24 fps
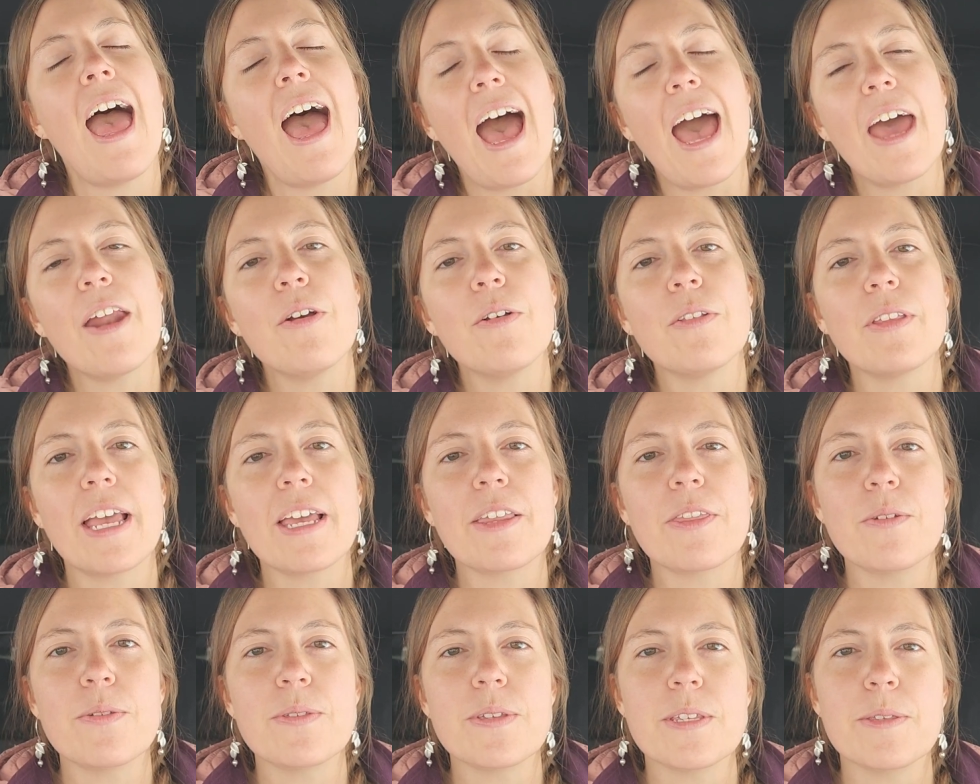I don't
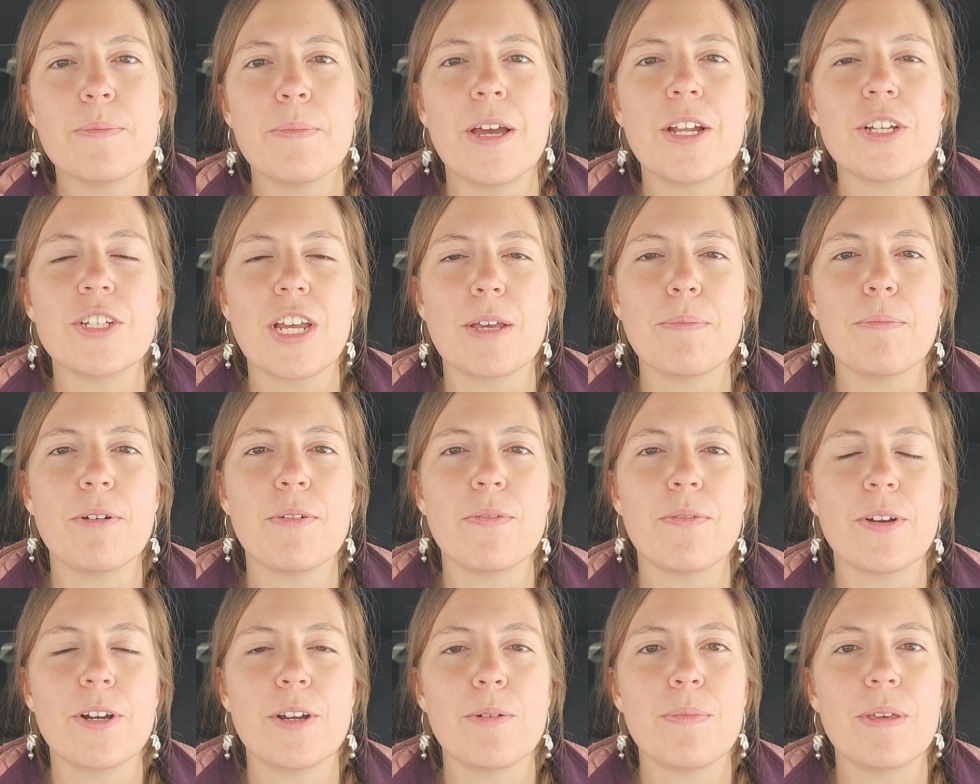like those as much. I
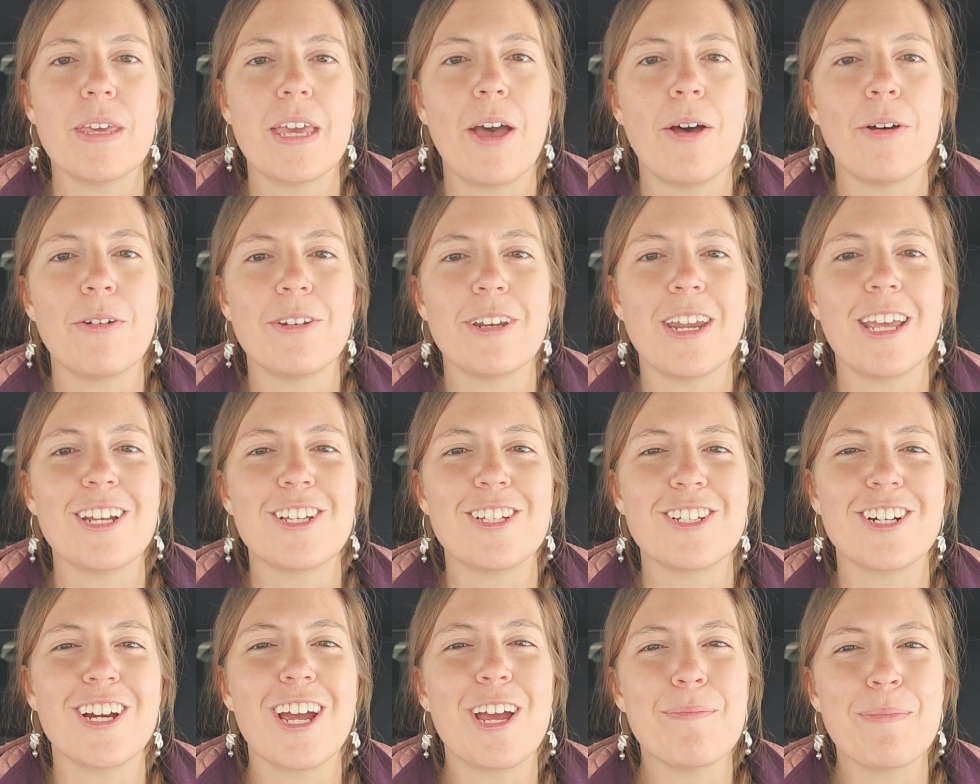prefer to be out in
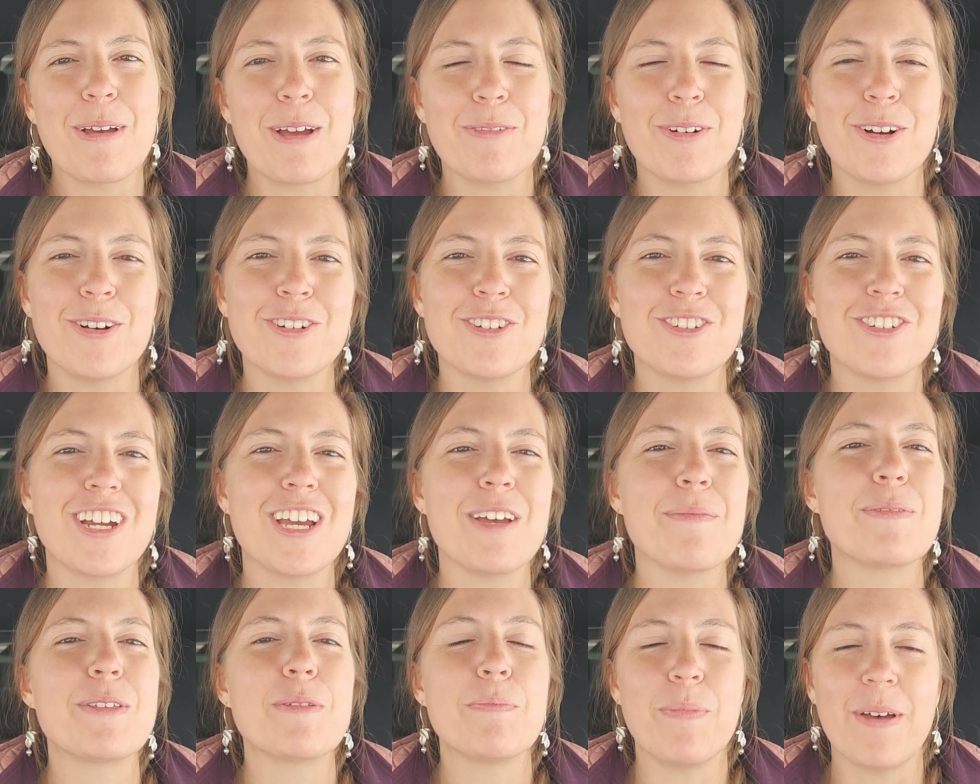nature on my road
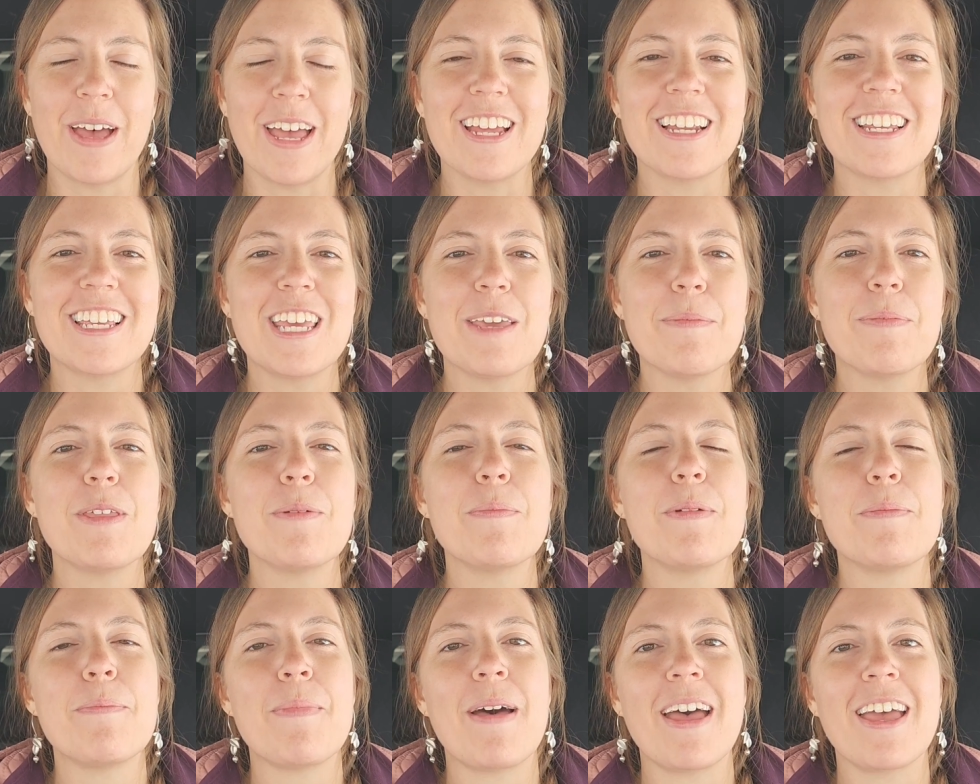trips, but keep them
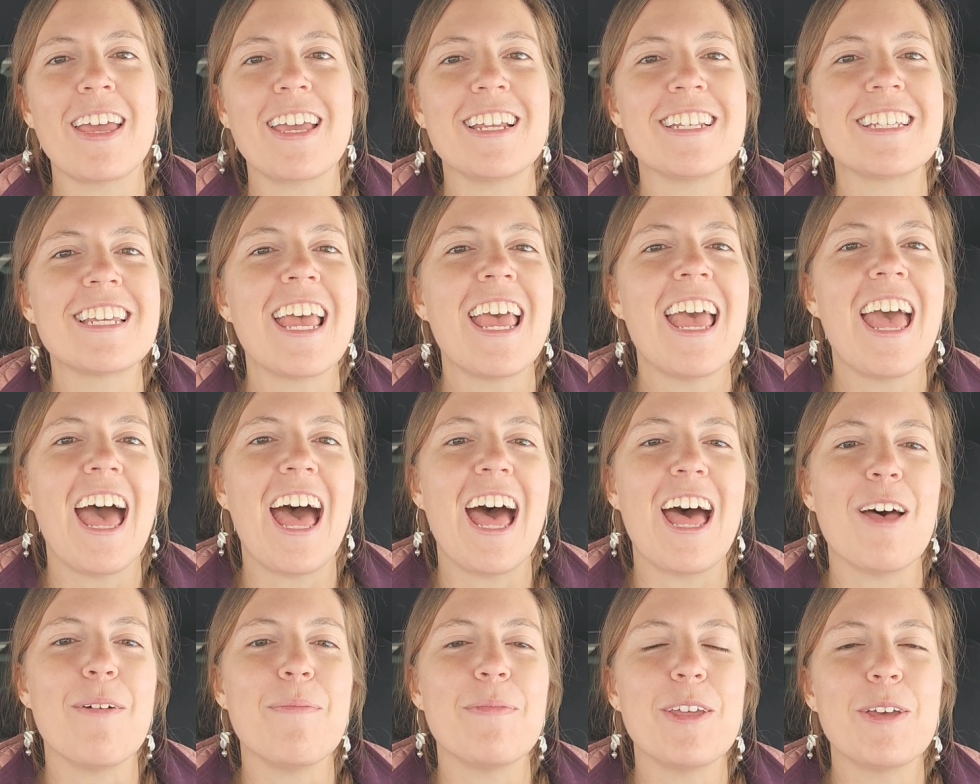in mind.
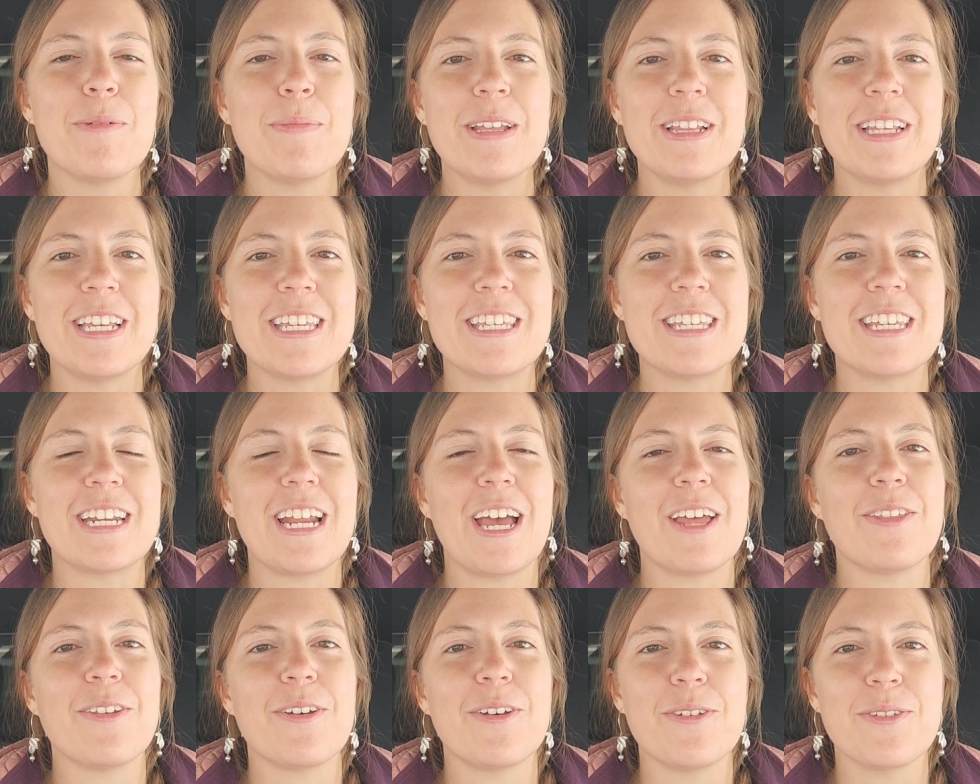They'll be listed
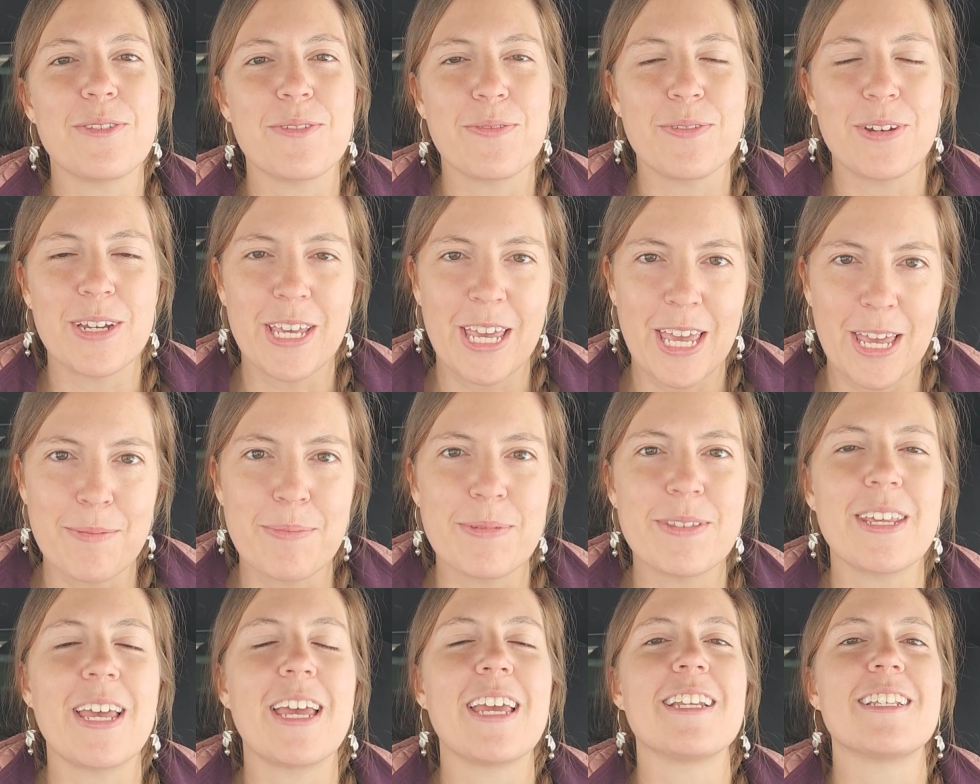on those
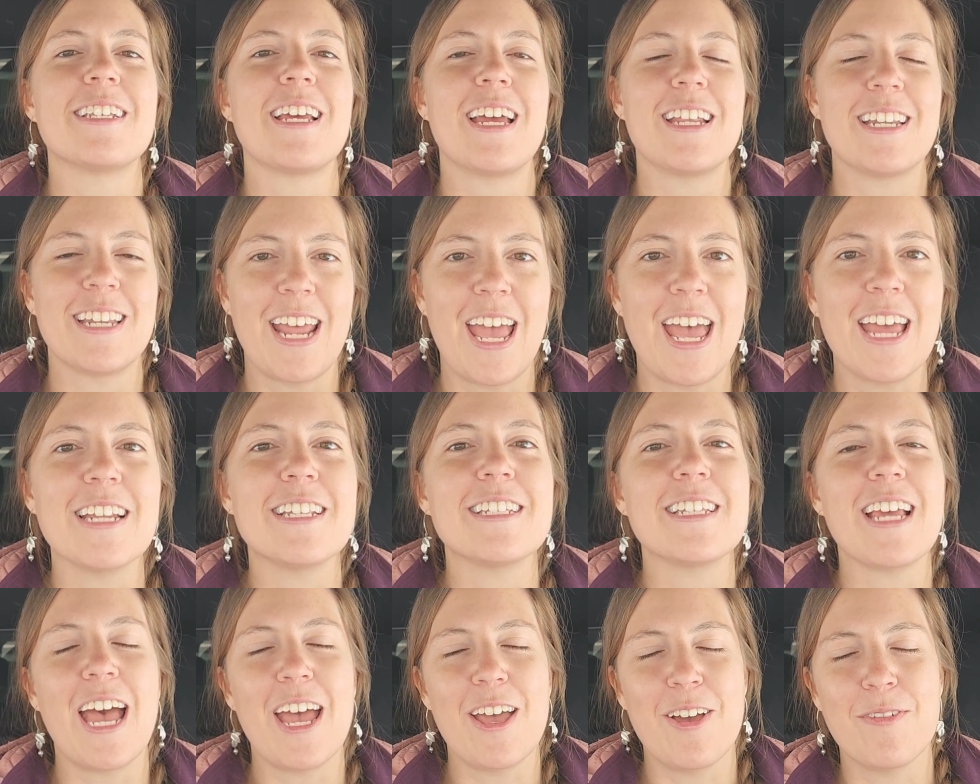freecampsite.net,
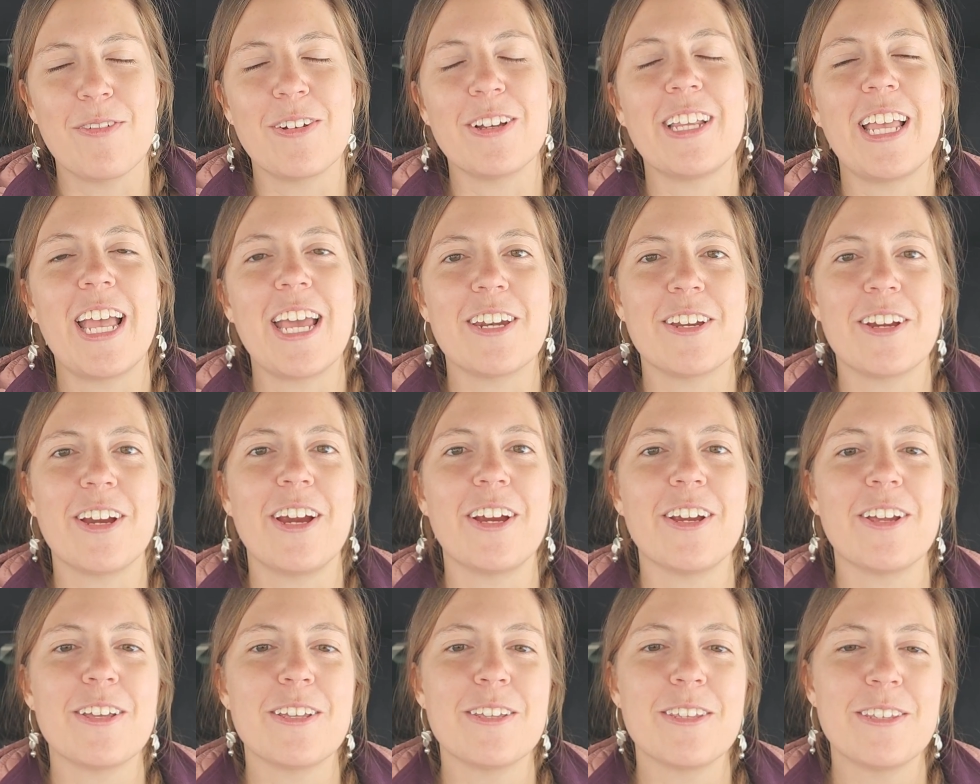
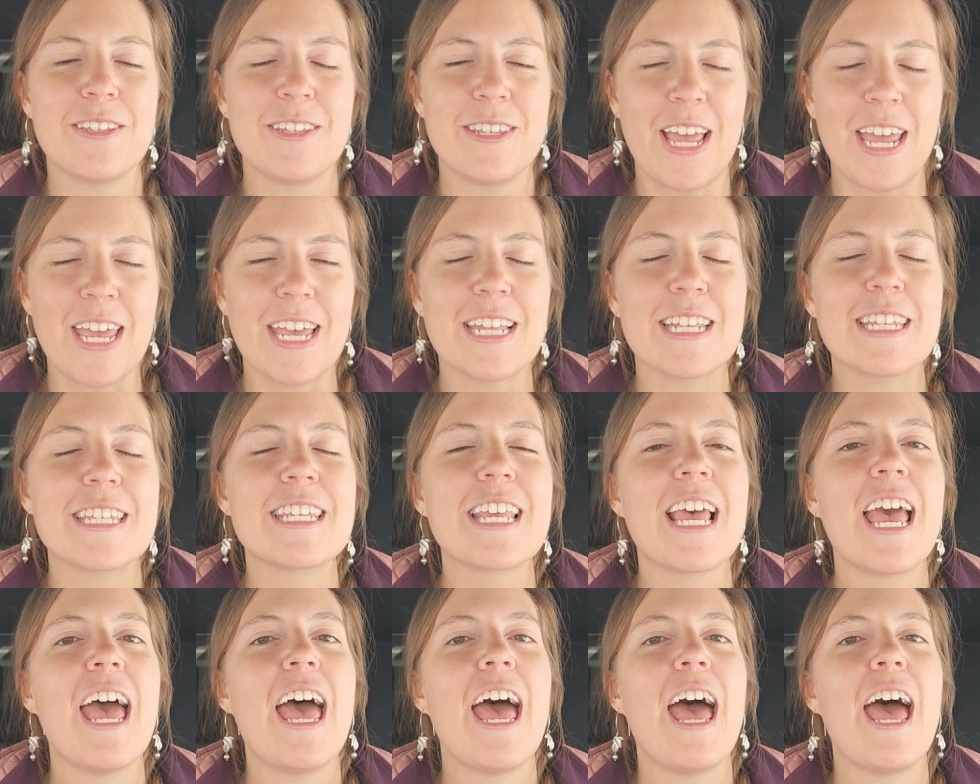iOverlander sites.